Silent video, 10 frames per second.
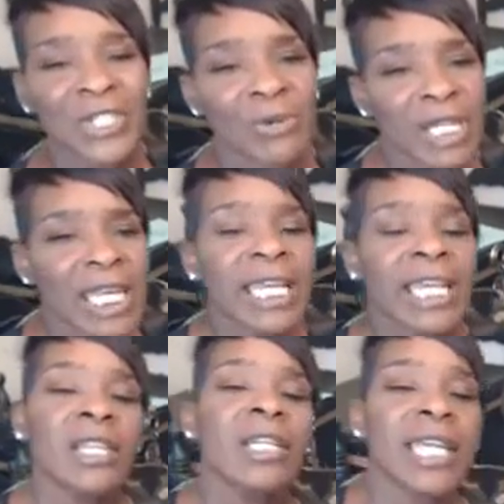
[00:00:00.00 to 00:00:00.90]
to it
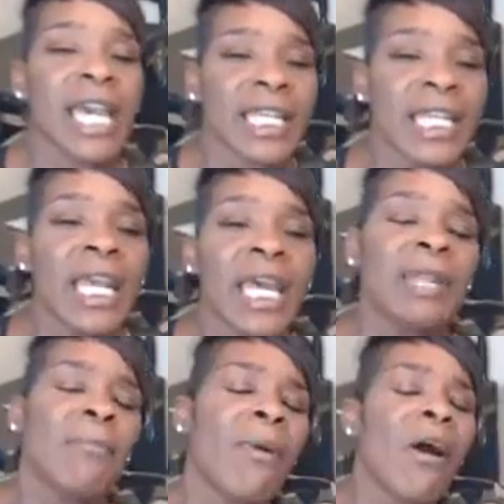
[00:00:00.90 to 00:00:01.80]
and look at it
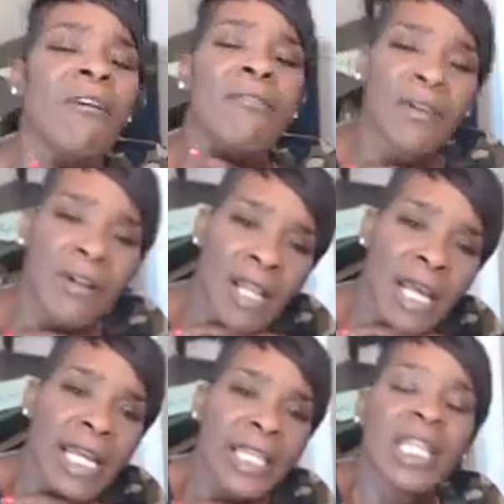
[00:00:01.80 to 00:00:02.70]
and marvel
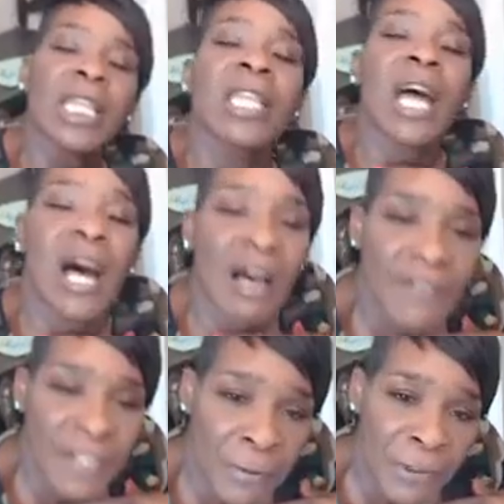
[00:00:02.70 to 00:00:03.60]
in the love
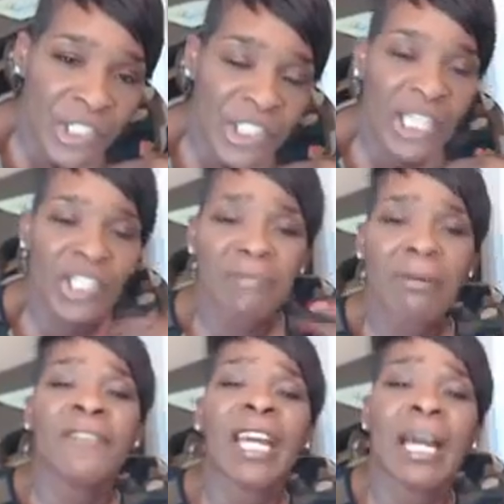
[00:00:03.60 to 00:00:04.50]
and appreciation of
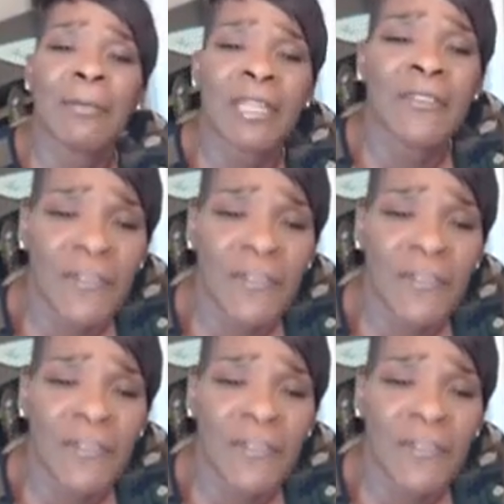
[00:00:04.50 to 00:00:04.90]
my family,